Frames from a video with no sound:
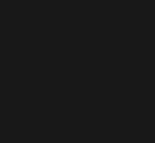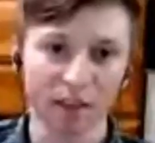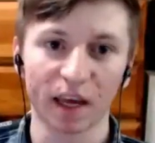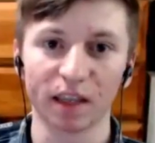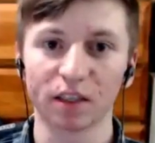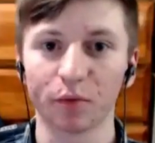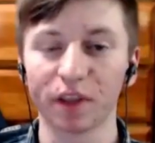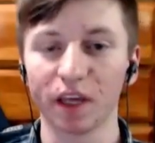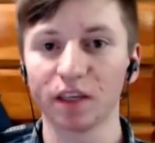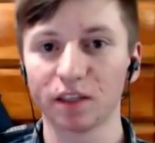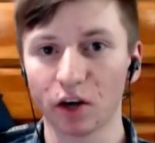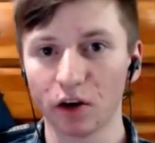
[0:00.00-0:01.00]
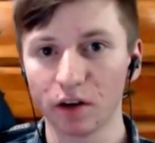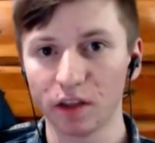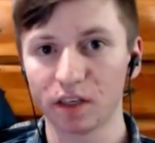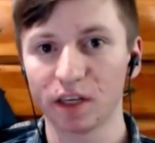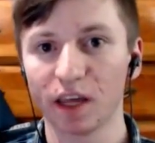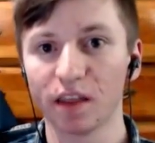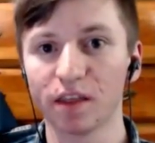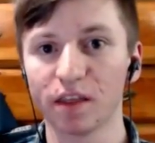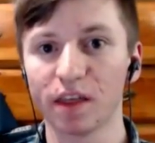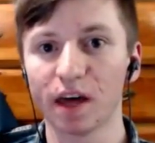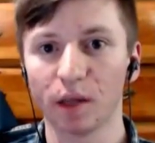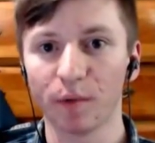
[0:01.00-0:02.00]
makes sense. When they started the
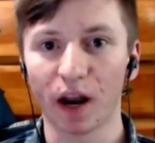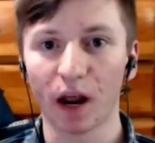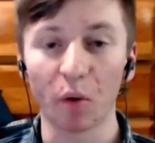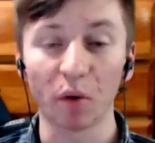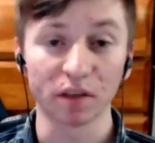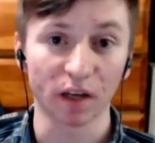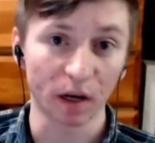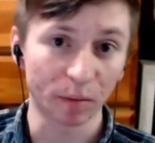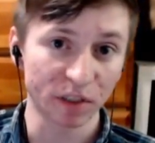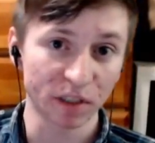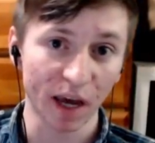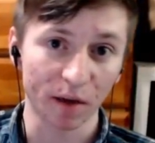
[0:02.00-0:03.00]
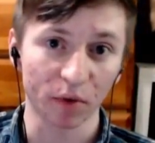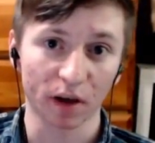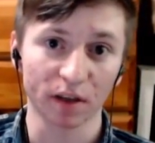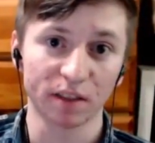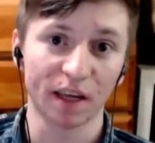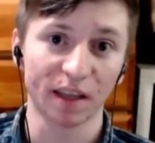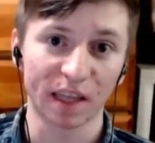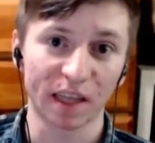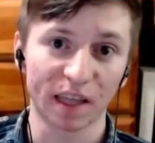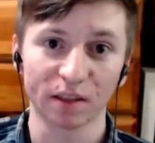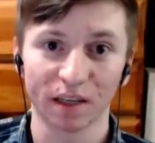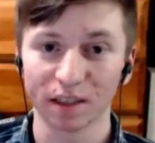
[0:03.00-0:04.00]
10,000 limit, I was not upset because
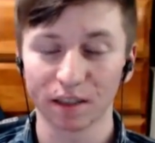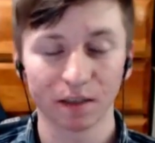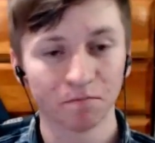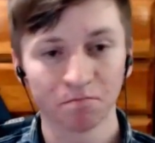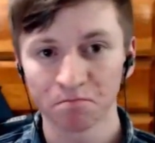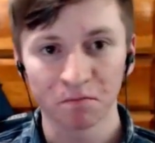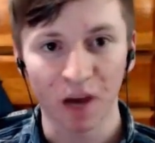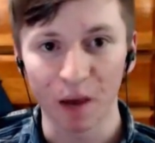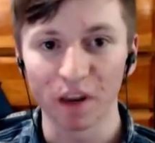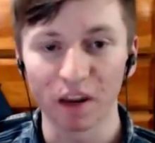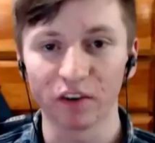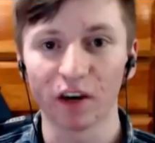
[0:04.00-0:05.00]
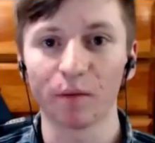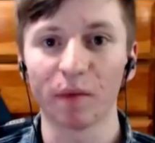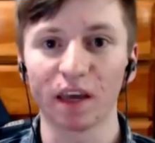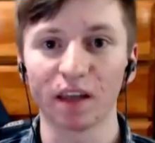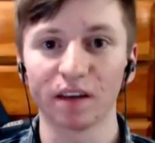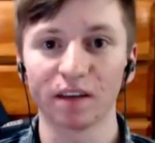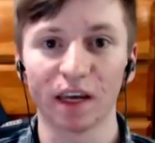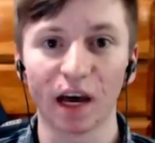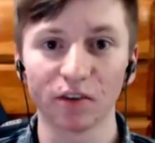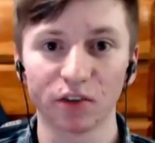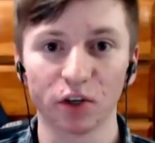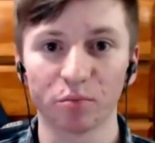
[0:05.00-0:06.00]
10,000 is, I mean, if you're not making
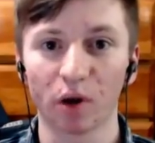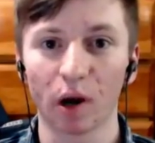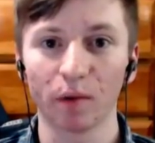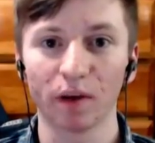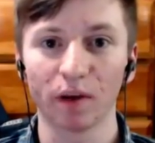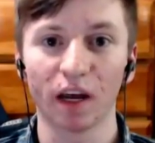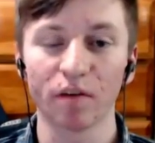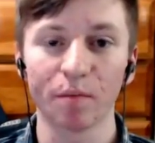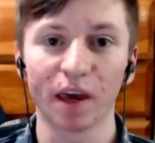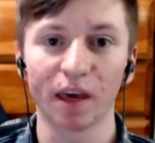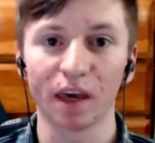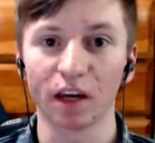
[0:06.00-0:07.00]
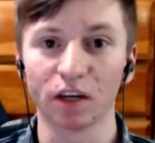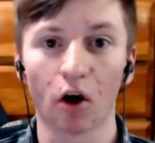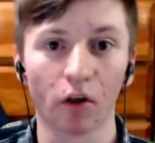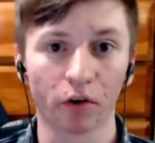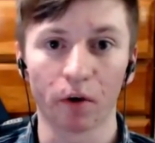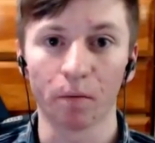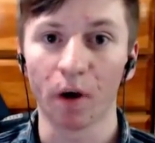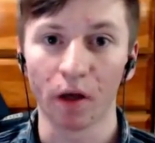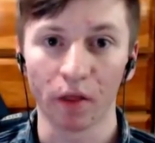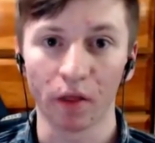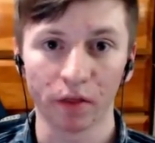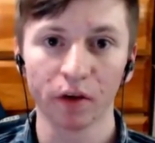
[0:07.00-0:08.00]
10,000, you're probably not even making $1 a
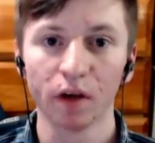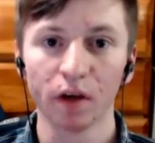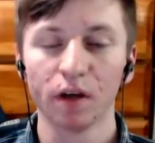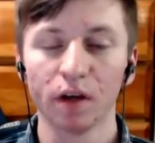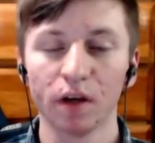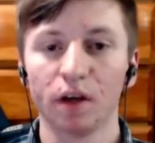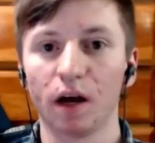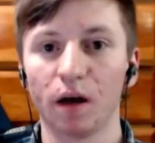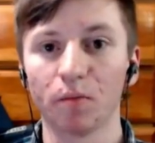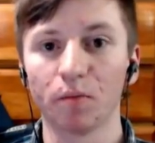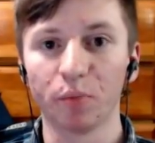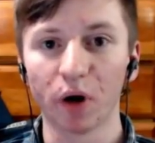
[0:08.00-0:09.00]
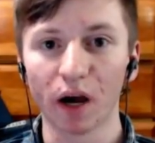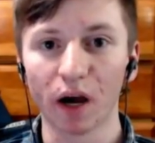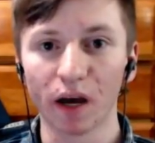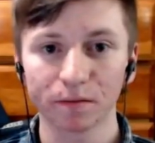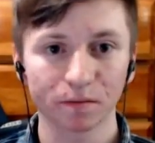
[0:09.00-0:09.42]
month. But